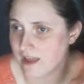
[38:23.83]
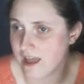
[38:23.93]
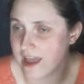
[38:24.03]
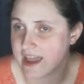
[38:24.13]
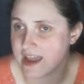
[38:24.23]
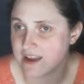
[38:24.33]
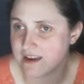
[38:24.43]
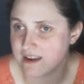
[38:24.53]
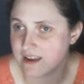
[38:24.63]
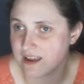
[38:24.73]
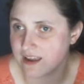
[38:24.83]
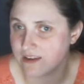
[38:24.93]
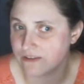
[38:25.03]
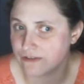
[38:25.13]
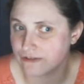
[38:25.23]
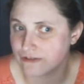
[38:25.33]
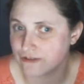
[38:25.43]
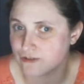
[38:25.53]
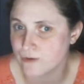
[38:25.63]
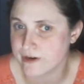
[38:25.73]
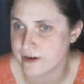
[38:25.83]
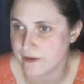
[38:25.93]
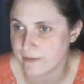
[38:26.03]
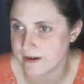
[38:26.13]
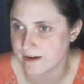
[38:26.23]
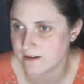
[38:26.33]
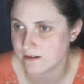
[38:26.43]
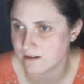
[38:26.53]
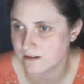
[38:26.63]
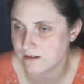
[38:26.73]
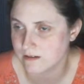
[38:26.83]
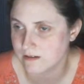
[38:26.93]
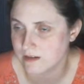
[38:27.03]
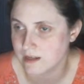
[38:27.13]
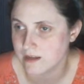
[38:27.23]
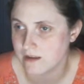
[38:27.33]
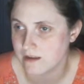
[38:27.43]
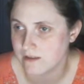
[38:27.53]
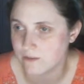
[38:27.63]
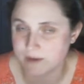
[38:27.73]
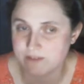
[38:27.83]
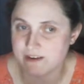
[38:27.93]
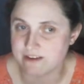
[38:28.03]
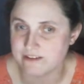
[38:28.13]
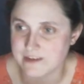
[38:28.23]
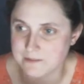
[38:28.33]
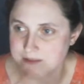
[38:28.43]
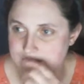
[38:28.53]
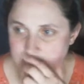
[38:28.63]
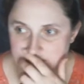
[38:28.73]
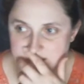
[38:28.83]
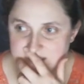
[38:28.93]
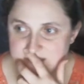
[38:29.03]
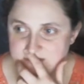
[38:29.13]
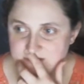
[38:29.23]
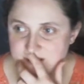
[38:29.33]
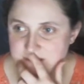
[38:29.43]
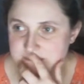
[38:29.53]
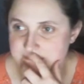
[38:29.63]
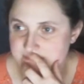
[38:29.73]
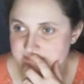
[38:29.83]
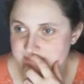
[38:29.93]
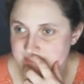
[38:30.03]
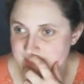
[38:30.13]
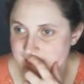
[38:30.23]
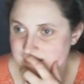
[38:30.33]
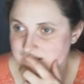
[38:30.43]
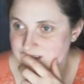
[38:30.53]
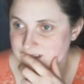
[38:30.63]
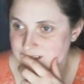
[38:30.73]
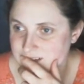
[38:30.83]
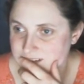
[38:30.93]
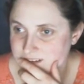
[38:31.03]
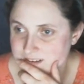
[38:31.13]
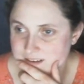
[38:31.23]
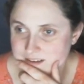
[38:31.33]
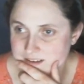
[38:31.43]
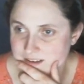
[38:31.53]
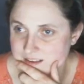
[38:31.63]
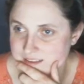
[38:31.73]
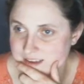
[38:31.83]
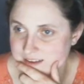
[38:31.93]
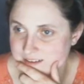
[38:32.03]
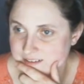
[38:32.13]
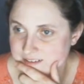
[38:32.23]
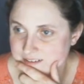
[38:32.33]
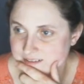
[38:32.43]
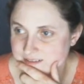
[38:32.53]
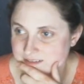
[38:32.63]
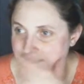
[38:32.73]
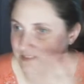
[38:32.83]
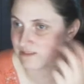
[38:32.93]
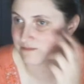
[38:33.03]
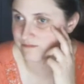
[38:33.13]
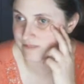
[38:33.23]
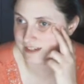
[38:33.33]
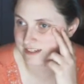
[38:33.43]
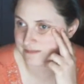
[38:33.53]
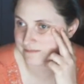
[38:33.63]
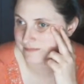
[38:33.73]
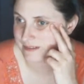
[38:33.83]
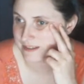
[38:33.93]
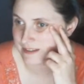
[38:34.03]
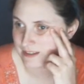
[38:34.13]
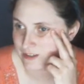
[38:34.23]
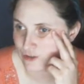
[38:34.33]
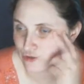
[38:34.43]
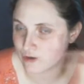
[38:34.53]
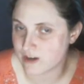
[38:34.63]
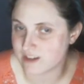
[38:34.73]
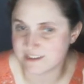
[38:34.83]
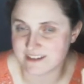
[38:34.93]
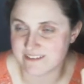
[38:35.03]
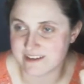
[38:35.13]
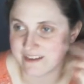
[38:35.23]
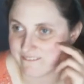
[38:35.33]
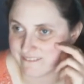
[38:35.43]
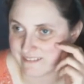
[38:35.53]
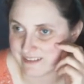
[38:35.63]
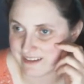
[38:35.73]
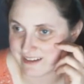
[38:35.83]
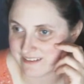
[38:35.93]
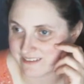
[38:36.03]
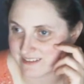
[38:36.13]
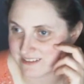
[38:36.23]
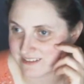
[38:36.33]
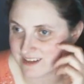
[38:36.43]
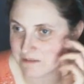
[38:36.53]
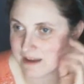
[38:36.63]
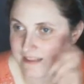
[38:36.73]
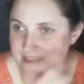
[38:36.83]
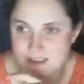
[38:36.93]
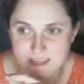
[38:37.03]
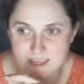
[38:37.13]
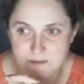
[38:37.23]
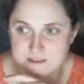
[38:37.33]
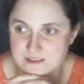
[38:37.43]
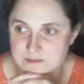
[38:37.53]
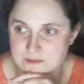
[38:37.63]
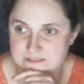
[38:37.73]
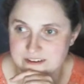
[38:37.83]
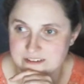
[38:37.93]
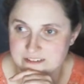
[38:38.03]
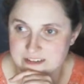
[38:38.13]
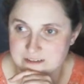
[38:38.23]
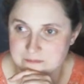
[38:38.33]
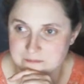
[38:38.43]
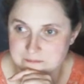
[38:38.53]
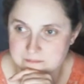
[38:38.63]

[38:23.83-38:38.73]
I had a story going, the Wing Fighter team, and that's what this is from. Not that character. There's some random drawings I don't have really anything to talk about. I think he was in the Wing Fighter team.